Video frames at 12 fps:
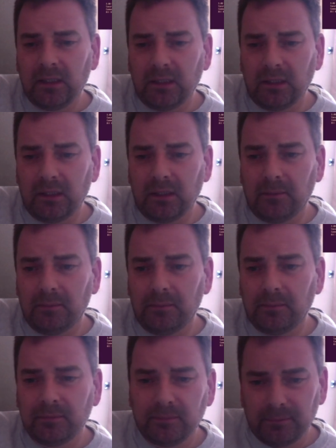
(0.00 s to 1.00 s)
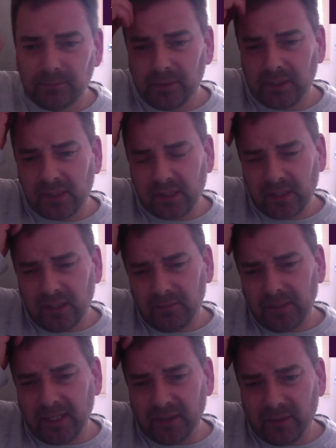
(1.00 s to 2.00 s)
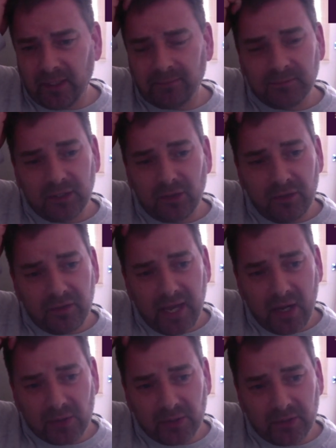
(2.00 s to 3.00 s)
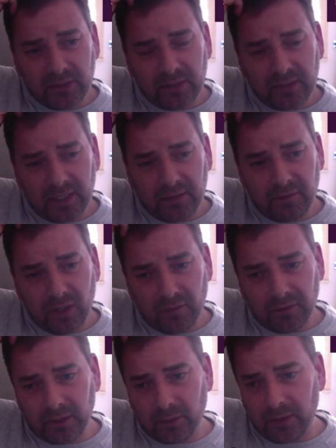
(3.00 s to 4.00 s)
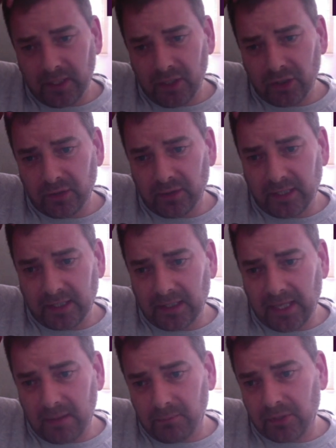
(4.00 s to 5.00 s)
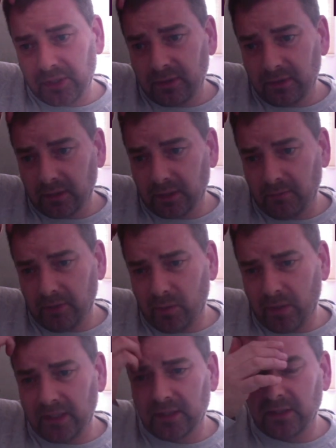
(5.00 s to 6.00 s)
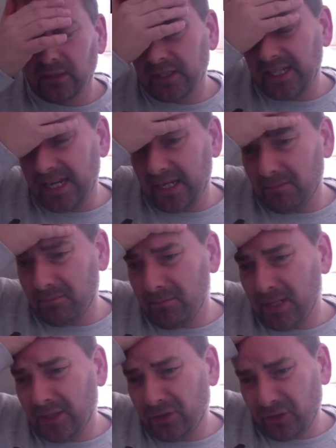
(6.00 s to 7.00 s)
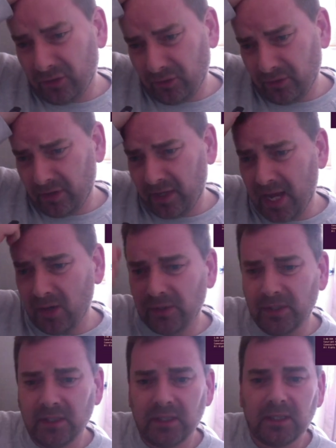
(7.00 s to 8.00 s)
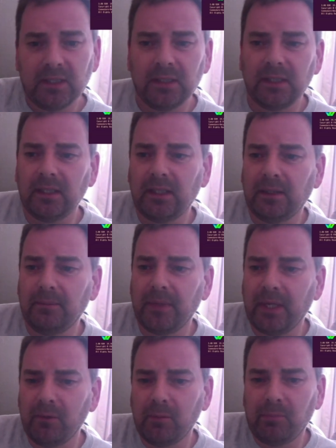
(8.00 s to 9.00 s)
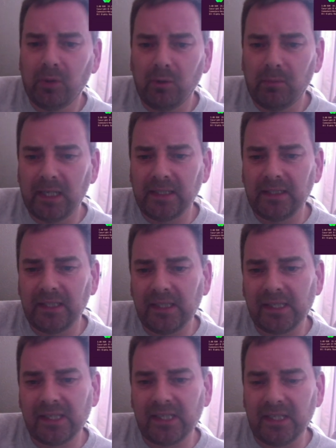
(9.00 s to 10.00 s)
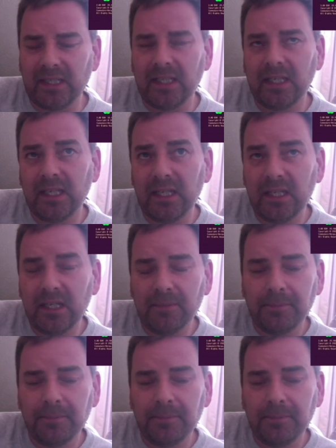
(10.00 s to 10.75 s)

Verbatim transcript: it. Um, but um, anyway, in two thousand they filed for liquidation, they collapsed. The company went under in mid two thousand. Um, they were bought by D C E.